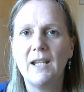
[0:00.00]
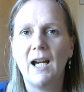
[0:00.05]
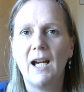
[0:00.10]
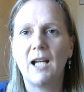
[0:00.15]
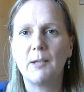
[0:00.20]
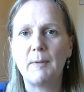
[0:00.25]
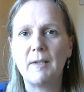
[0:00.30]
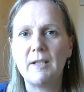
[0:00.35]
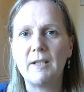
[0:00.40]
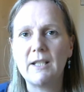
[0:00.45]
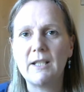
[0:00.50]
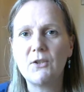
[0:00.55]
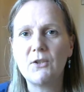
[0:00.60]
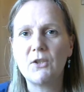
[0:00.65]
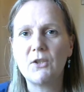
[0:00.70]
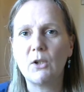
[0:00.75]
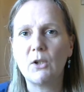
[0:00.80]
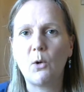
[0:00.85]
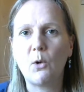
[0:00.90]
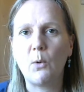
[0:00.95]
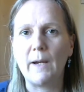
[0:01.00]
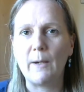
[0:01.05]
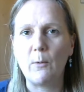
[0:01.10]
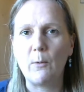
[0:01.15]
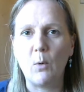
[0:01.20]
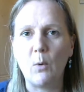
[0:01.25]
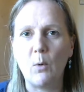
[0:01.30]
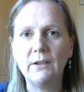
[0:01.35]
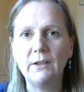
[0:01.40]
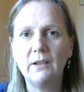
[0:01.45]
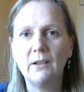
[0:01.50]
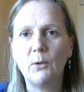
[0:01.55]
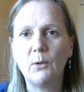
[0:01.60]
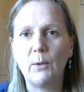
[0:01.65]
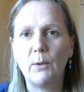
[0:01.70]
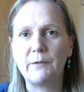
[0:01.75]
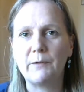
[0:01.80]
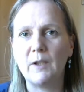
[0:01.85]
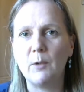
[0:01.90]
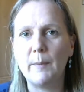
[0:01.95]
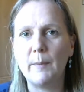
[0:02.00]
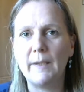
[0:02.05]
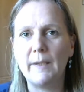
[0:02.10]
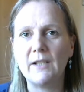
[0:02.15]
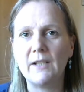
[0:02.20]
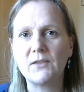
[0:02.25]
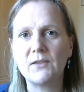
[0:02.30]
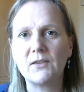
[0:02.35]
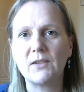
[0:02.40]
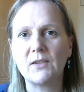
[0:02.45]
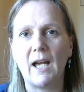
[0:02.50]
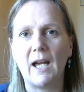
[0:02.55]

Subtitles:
And I'm only going to do a quick few minutes,